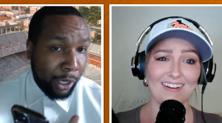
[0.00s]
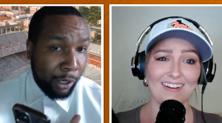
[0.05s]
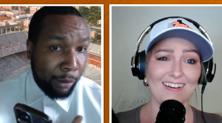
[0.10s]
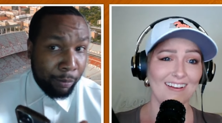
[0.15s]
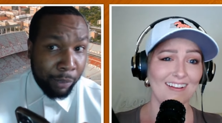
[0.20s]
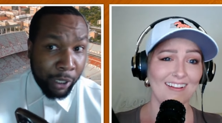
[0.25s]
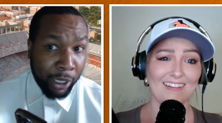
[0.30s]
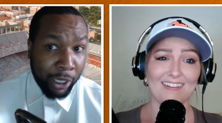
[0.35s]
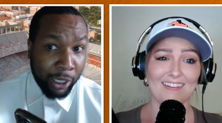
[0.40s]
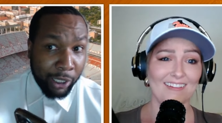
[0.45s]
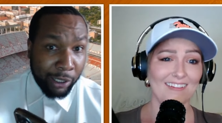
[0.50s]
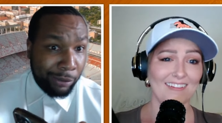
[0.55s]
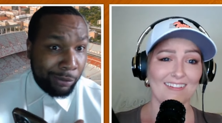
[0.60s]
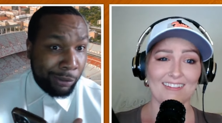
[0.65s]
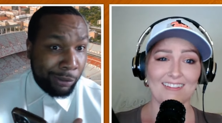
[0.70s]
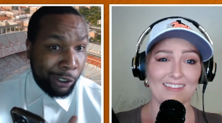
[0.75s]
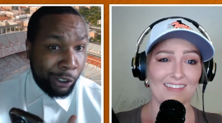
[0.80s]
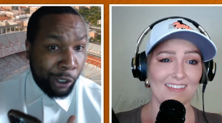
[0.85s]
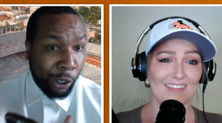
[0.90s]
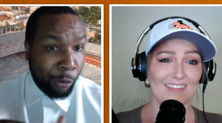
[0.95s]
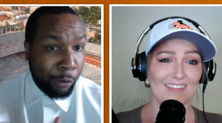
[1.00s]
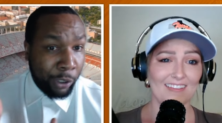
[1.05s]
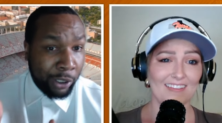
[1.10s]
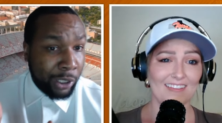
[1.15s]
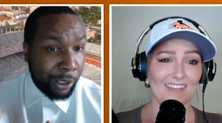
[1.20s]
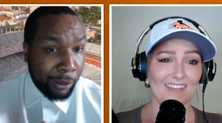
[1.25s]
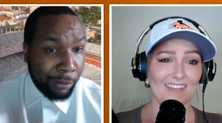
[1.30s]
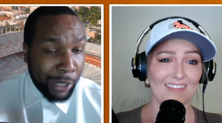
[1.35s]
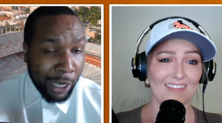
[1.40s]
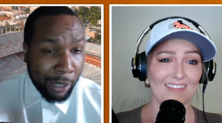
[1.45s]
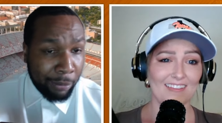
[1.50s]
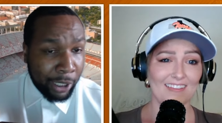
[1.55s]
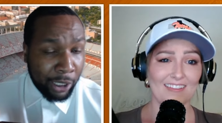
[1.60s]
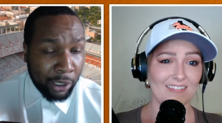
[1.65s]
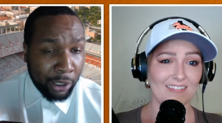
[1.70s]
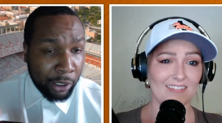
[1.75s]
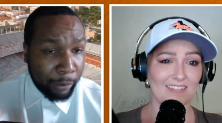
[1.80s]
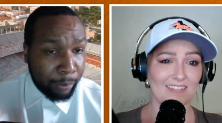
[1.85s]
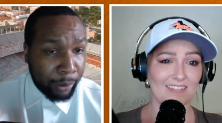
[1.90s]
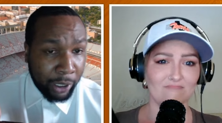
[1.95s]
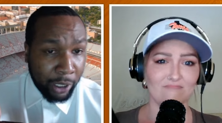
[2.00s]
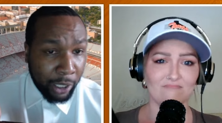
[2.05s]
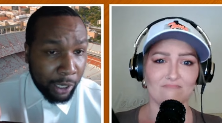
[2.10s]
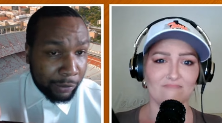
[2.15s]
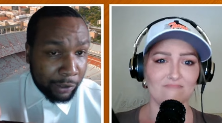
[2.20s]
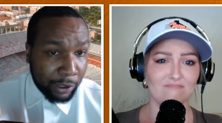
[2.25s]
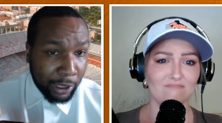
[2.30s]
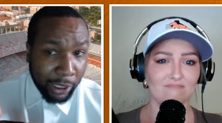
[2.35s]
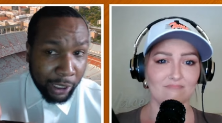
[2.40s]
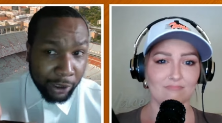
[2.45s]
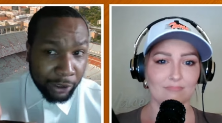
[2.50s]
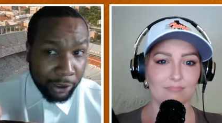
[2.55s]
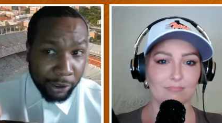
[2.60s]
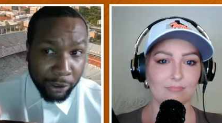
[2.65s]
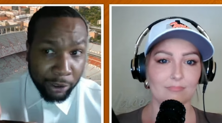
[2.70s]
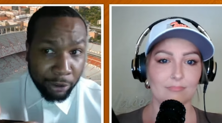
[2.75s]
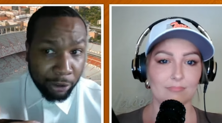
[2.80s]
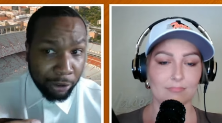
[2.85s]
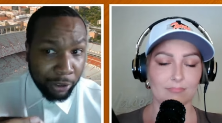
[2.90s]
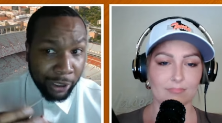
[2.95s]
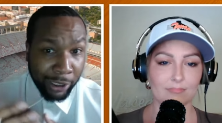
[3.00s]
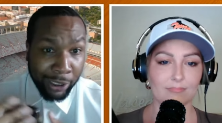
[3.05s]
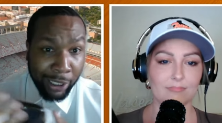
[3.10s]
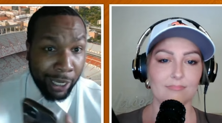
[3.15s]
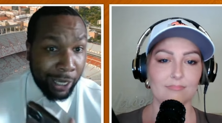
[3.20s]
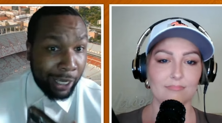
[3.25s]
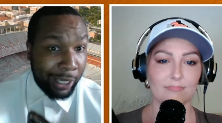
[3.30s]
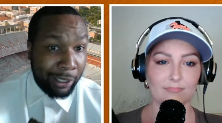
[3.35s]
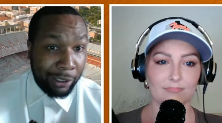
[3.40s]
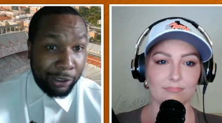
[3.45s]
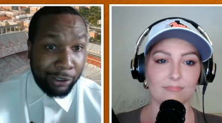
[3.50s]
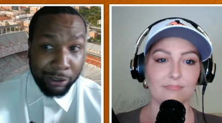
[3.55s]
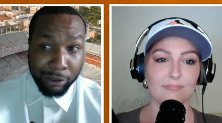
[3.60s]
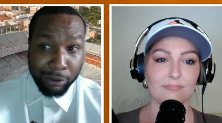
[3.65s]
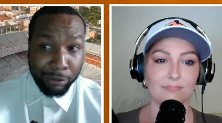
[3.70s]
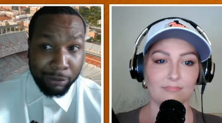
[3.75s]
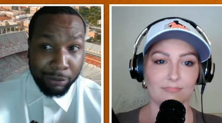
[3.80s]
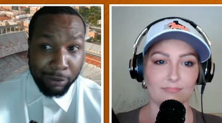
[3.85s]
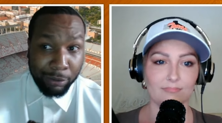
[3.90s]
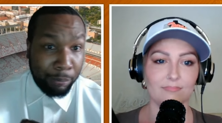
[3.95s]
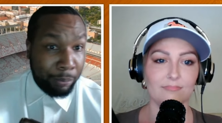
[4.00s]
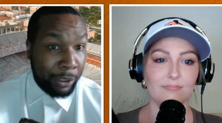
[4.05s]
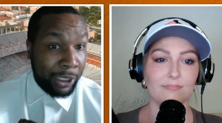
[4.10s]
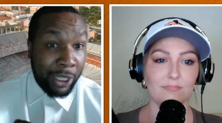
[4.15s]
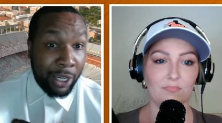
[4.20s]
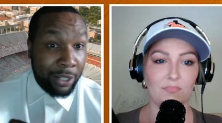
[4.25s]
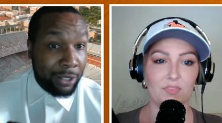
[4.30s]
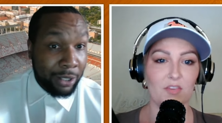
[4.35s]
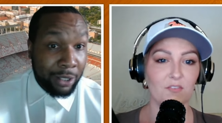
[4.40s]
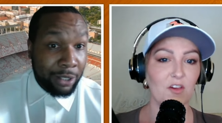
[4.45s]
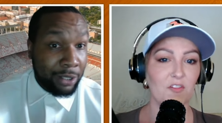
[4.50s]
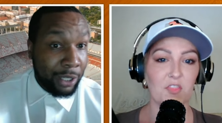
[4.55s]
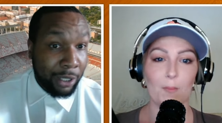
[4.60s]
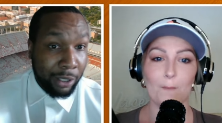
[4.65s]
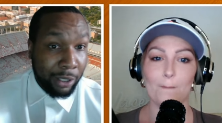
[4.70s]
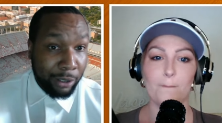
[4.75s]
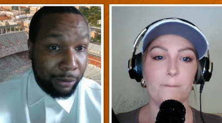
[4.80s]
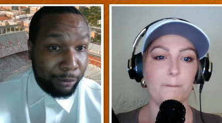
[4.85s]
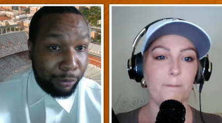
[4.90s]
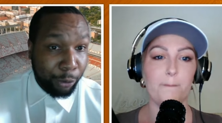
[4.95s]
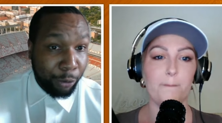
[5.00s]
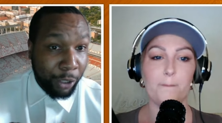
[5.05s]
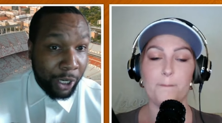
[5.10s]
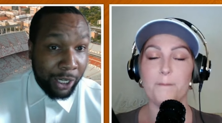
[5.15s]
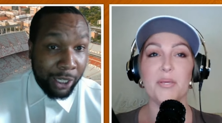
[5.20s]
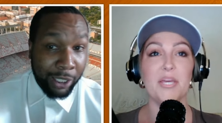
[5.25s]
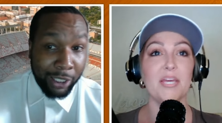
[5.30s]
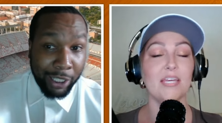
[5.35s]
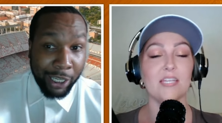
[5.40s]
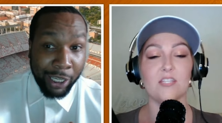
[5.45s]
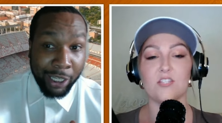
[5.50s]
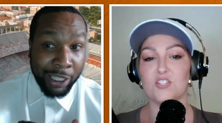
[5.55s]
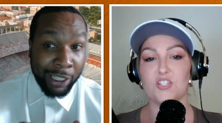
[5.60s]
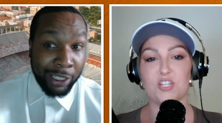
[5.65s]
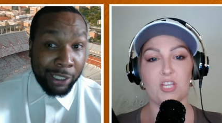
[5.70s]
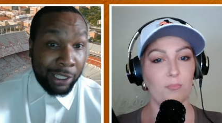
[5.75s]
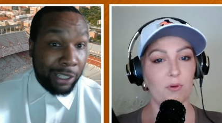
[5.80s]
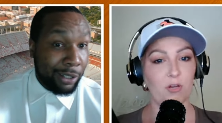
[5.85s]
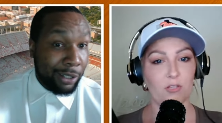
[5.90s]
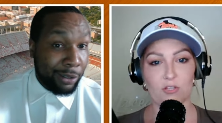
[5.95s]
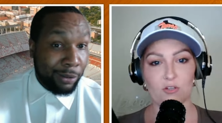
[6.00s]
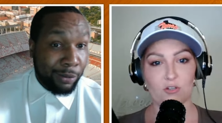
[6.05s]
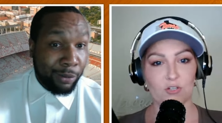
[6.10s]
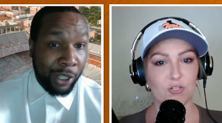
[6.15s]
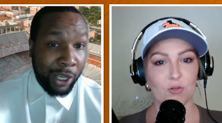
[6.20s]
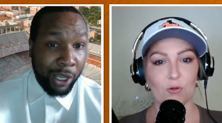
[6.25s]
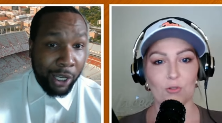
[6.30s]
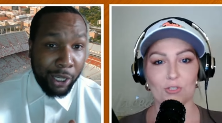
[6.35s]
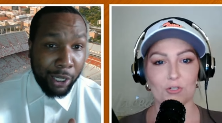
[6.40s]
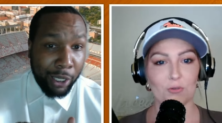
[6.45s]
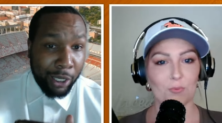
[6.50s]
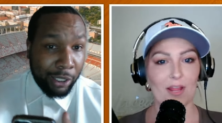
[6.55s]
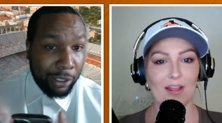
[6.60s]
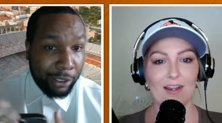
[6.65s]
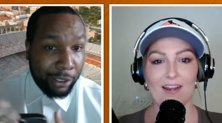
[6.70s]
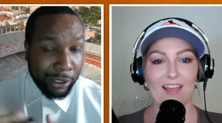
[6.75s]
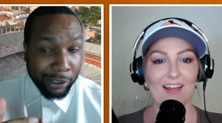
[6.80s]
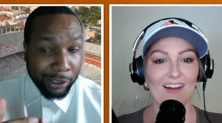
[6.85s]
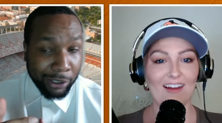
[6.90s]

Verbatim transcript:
Speaker 1: but you know, with them not making the playoffs last year, he has BS to sell. the right, biggest chip can, on
Speaker 2: their shoulder right now.